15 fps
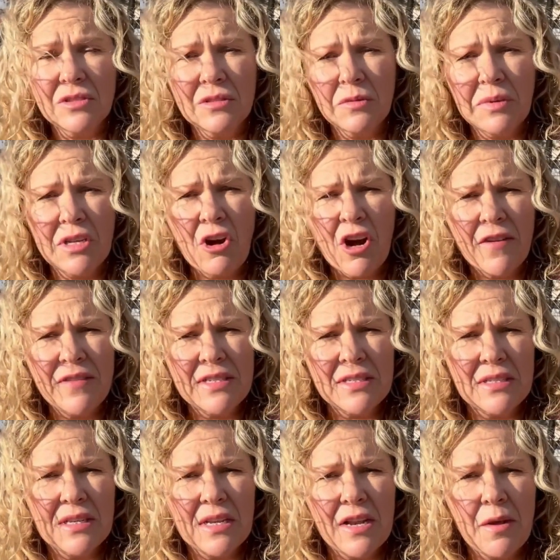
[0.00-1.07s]
be
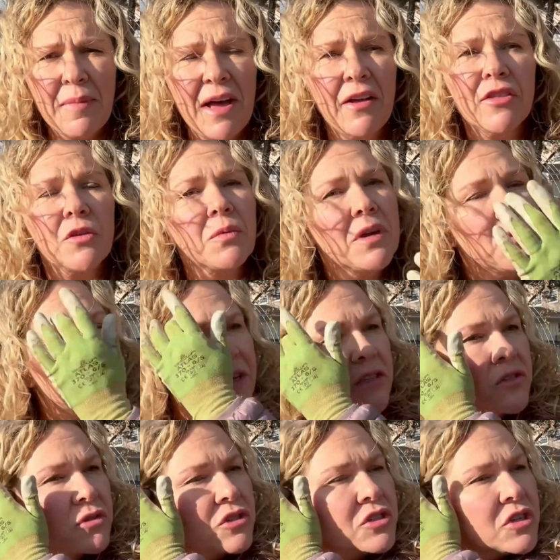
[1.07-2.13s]
harvested in about 3
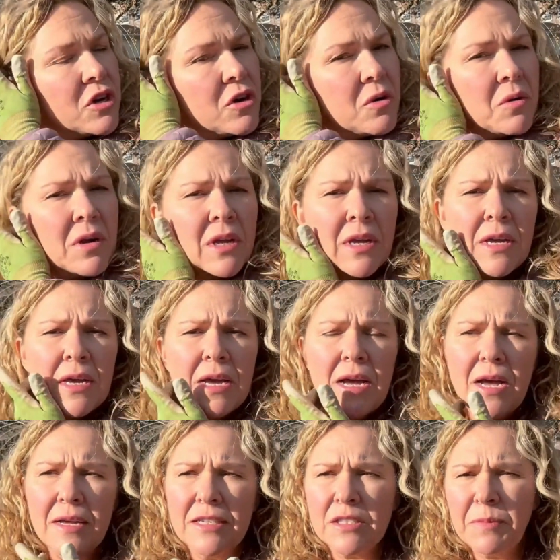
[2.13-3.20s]
weeks or so.
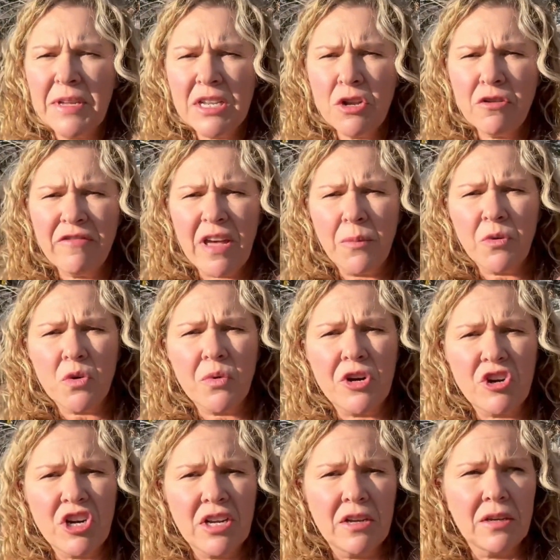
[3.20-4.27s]
It's mid-November.
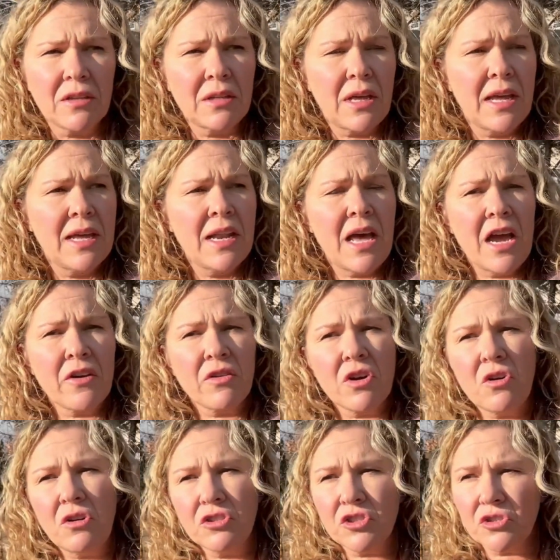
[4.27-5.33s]
We're in an
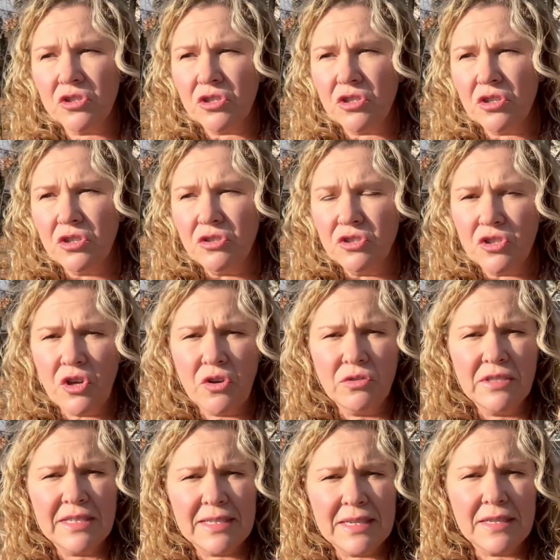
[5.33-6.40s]
agriculture zone
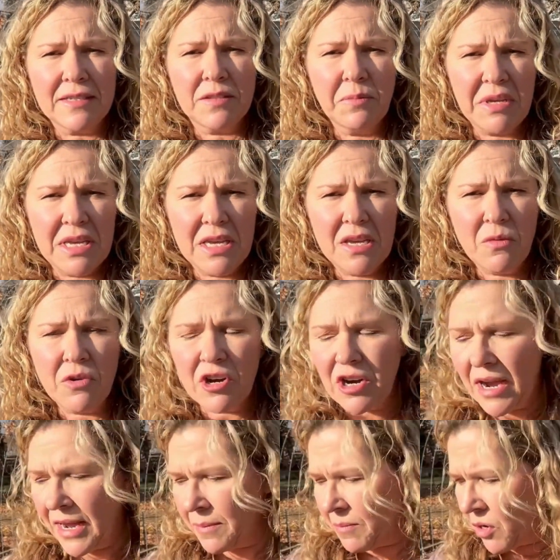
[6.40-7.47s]
6B where
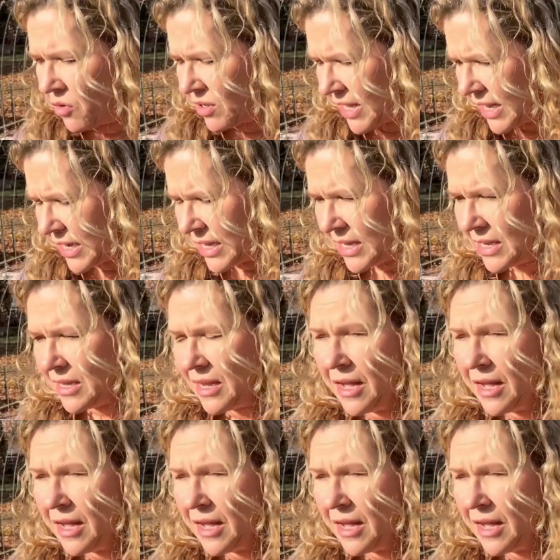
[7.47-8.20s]
I'm located.